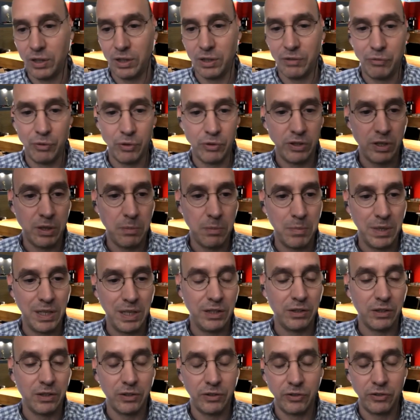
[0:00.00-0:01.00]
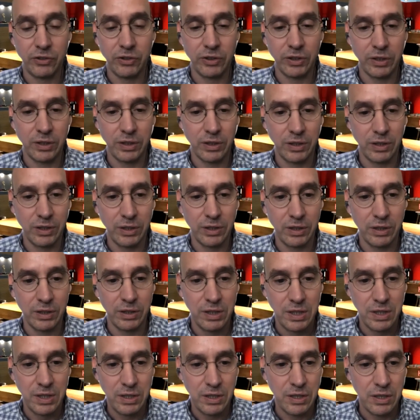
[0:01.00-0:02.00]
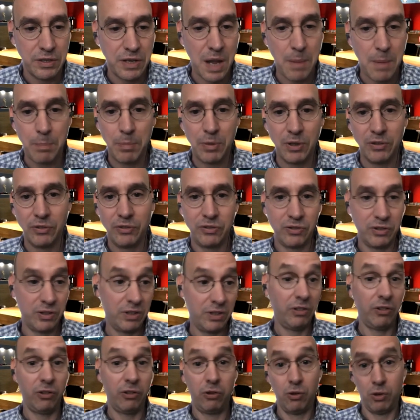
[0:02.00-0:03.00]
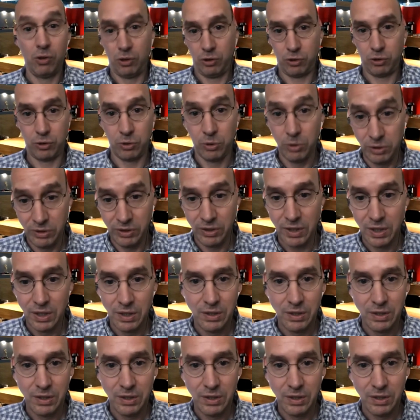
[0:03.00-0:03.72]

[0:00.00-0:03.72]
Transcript: for the immediate numbers, this is not good.